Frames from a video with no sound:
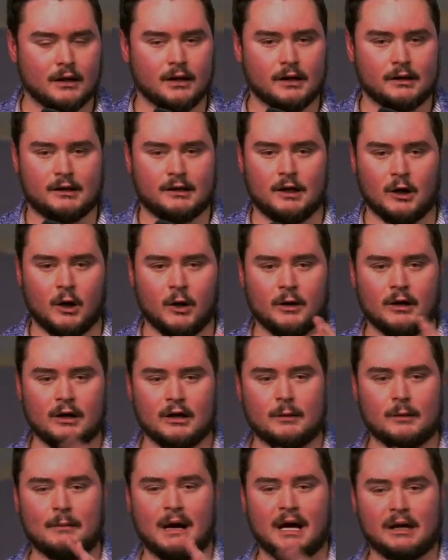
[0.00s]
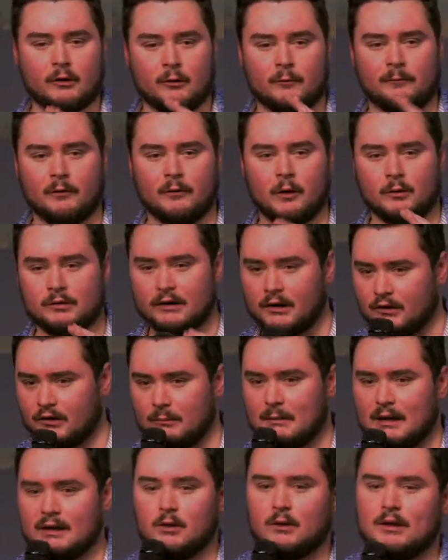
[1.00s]
Carrying a microphone doesn't
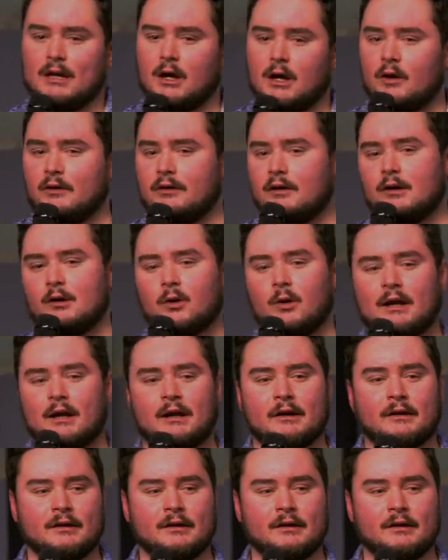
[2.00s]
mean you carry the anointing.